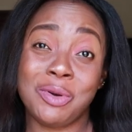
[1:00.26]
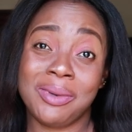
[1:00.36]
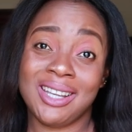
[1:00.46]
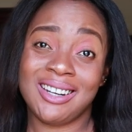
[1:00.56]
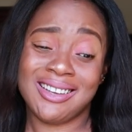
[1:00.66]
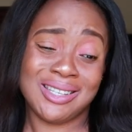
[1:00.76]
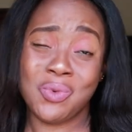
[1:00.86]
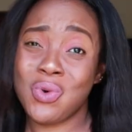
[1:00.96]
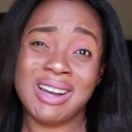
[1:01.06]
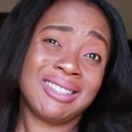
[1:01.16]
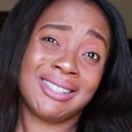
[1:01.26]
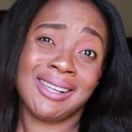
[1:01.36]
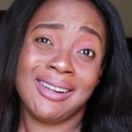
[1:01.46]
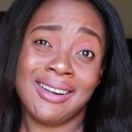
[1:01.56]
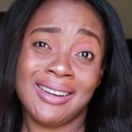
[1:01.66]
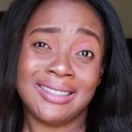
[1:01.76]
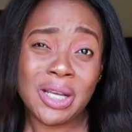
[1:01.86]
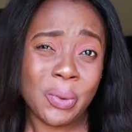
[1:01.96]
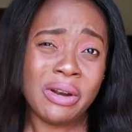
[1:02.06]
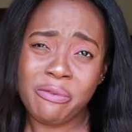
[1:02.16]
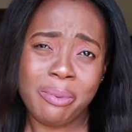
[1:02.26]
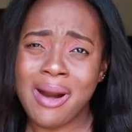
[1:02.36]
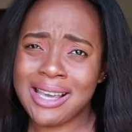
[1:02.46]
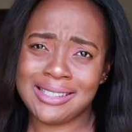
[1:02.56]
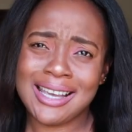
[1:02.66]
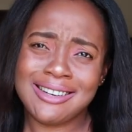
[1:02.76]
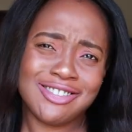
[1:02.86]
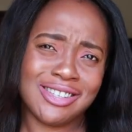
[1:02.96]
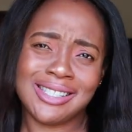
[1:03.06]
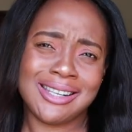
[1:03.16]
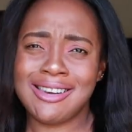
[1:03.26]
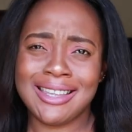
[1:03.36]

on me. I said, what? The queen of pranks. I cannot just sit on